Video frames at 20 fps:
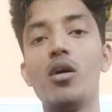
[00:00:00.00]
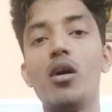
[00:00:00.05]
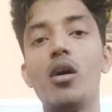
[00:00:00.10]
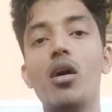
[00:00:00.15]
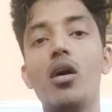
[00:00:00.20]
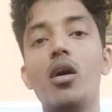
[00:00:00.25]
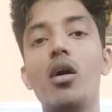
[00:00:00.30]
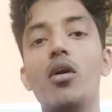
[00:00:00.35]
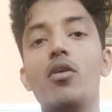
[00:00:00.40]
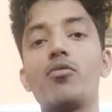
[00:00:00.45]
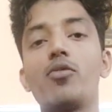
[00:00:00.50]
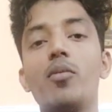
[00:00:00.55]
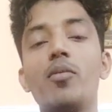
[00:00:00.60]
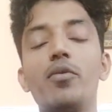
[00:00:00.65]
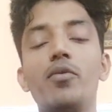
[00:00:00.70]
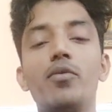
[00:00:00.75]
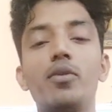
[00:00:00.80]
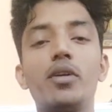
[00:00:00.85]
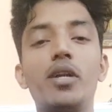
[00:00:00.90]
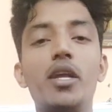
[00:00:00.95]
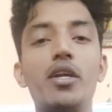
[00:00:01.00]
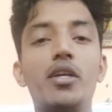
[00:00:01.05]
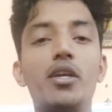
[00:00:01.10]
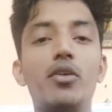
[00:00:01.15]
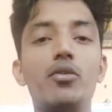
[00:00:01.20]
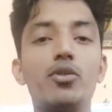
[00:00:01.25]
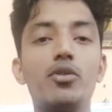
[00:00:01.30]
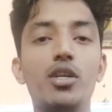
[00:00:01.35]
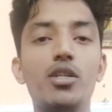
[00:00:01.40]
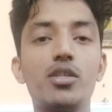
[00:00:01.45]
from taking
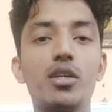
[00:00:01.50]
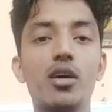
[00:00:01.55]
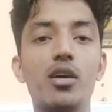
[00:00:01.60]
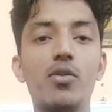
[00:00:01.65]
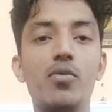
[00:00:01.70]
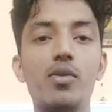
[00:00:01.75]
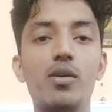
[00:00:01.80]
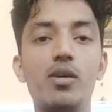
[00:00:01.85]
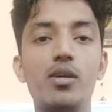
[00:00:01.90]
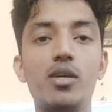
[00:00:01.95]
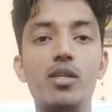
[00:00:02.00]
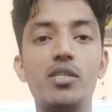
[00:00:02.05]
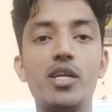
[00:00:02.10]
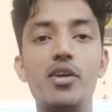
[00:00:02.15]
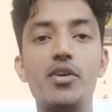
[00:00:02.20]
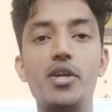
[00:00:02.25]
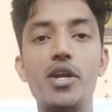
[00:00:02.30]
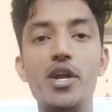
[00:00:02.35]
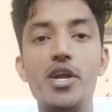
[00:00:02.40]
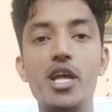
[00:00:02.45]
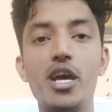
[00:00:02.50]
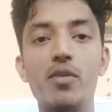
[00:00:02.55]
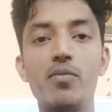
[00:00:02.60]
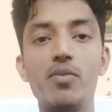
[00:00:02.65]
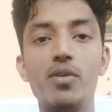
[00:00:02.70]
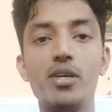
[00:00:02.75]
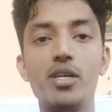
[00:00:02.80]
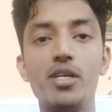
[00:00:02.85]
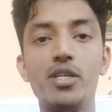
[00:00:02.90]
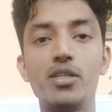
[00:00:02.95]
to the servers and
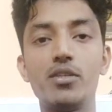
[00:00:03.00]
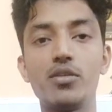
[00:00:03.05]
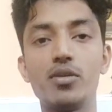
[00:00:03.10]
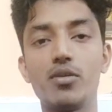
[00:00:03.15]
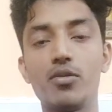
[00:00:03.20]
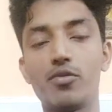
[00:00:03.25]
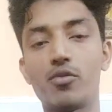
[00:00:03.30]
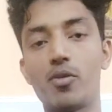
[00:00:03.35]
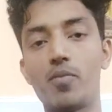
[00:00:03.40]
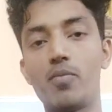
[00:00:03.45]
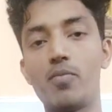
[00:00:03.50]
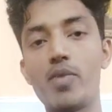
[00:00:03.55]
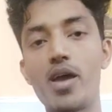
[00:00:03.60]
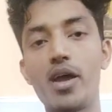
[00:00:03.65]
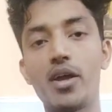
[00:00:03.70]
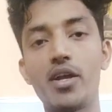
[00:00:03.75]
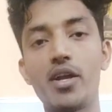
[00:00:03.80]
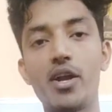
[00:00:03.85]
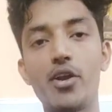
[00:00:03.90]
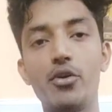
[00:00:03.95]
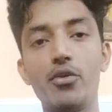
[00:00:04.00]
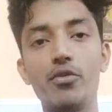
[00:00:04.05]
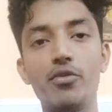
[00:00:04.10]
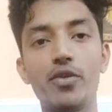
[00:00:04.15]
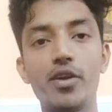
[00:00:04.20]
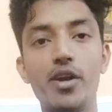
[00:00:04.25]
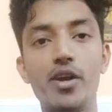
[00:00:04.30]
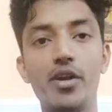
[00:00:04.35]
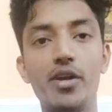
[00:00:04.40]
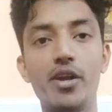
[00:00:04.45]
database, from back end to
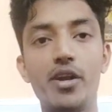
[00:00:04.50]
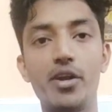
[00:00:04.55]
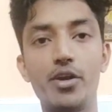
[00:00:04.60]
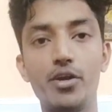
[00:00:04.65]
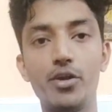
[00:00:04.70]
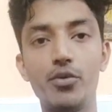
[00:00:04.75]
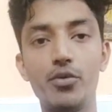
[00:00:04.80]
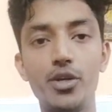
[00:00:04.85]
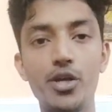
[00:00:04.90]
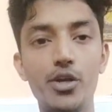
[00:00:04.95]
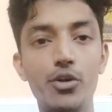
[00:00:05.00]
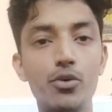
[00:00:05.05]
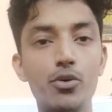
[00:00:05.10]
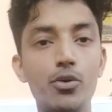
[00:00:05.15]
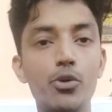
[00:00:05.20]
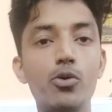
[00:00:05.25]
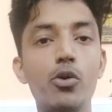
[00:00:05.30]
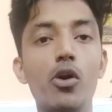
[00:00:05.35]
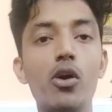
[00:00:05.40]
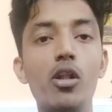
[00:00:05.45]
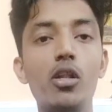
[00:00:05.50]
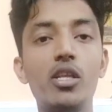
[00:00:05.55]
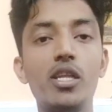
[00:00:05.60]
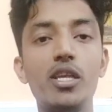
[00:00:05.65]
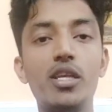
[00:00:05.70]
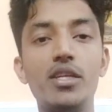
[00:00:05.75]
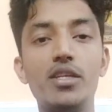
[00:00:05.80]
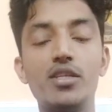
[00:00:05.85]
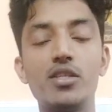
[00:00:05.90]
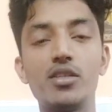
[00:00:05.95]
front end, you need to do all
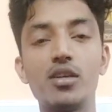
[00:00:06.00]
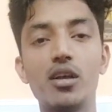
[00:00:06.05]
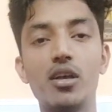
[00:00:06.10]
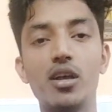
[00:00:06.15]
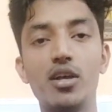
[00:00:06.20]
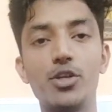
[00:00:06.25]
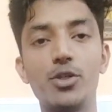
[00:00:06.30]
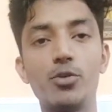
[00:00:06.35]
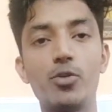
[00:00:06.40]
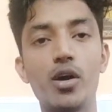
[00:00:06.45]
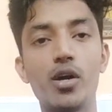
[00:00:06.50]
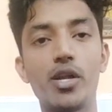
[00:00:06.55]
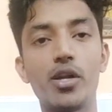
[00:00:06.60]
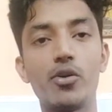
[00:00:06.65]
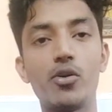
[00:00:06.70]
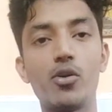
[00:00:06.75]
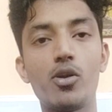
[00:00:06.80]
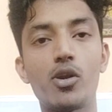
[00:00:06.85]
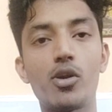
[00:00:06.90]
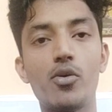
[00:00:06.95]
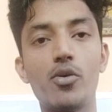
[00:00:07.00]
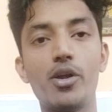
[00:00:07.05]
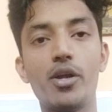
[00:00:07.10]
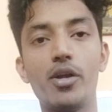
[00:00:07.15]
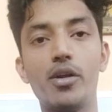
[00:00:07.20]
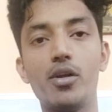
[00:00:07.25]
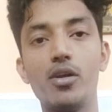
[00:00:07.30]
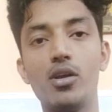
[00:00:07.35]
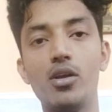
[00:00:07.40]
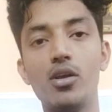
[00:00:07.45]
things as you are an all-rounder.
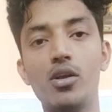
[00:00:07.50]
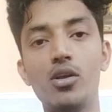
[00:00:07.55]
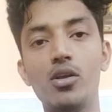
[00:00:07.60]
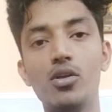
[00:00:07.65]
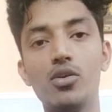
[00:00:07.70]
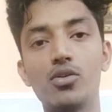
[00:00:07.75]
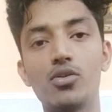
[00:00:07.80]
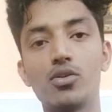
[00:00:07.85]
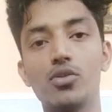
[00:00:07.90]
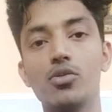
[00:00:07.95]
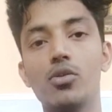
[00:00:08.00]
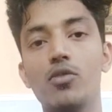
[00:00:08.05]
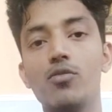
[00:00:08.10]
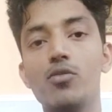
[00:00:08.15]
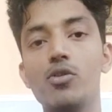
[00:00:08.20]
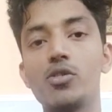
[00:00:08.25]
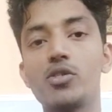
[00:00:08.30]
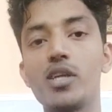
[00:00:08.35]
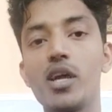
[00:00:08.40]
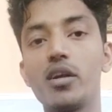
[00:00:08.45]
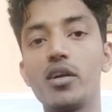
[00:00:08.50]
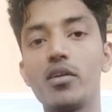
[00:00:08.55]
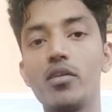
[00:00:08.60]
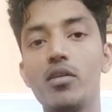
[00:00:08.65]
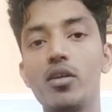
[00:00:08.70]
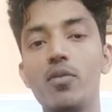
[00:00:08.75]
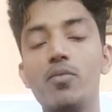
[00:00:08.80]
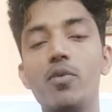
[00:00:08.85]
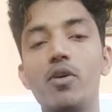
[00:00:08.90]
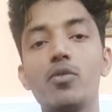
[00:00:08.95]
So a full stack
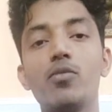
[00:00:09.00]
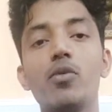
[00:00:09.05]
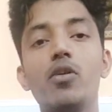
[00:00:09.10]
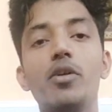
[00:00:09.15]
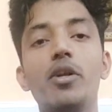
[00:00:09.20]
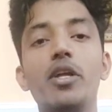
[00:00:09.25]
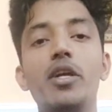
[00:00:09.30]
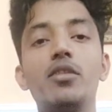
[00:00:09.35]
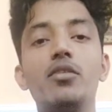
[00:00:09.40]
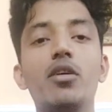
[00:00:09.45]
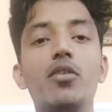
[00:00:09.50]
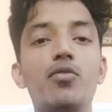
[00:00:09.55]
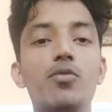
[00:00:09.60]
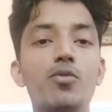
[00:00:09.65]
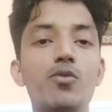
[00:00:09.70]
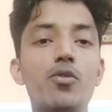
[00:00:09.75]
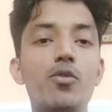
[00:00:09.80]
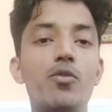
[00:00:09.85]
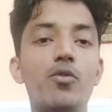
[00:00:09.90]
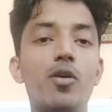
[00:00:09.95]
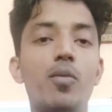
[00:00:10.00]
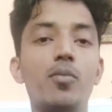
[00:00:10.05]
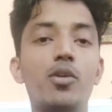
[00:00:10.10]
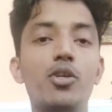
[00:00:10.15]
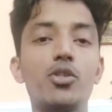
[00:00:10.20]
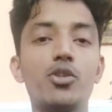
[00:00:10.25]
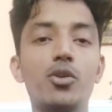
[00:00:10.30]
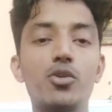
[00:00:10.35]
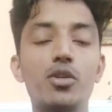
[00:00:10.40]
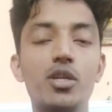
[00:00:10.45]
developer will take the food from the
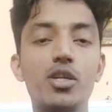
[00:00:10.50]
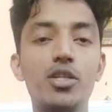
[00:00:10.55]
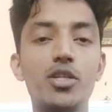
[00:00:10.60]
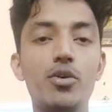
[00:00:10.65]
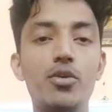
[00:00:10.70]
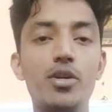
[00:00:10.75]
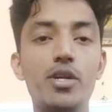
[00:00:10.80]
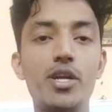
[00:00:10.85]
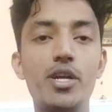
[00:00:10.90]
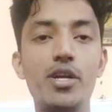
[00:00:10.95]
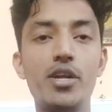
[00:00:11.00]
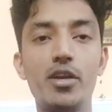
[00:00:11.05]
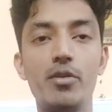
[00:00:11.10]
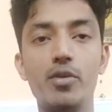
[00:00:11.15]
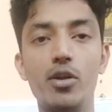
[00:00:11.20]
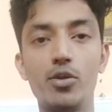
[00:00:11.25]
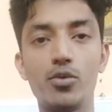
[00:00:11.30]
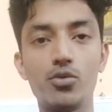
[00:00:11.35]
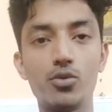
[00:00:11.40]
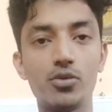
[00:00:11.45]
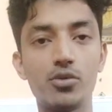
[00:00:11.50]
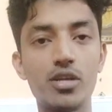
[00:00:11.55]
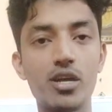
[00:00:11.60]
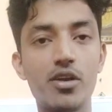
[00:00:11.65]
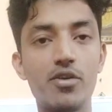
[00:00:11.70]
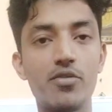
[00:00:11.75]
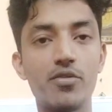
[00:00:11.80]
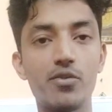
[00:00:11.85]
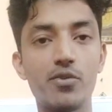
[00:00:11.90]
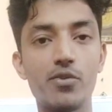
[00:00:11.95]
storage unit, he will cook
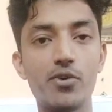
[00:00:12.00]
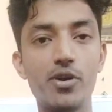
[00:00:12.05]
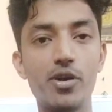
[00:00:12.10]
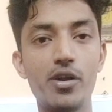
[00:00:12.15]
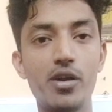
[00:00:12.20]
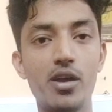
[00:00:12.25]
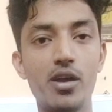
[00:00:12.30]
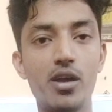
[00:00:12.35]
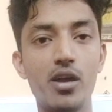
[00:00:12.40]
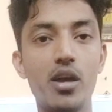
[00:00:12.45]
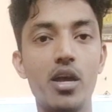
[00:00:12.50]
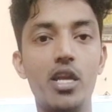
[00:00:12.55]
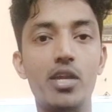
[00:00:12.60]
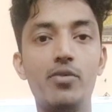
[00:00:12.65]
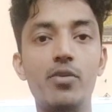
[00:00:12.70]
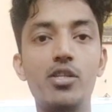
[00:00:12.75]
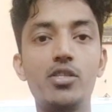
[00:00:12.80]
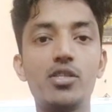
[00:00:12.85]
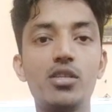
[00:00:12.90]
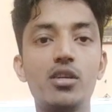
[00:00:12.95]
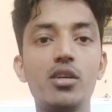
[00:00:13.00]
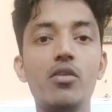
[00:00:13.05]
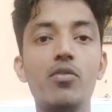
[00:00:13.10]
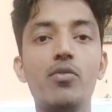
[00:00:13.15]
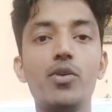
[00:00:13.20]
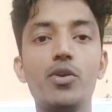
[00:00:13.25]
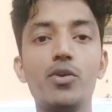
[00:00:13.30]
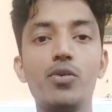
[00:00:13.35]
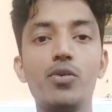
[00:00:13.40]
that food and he will serve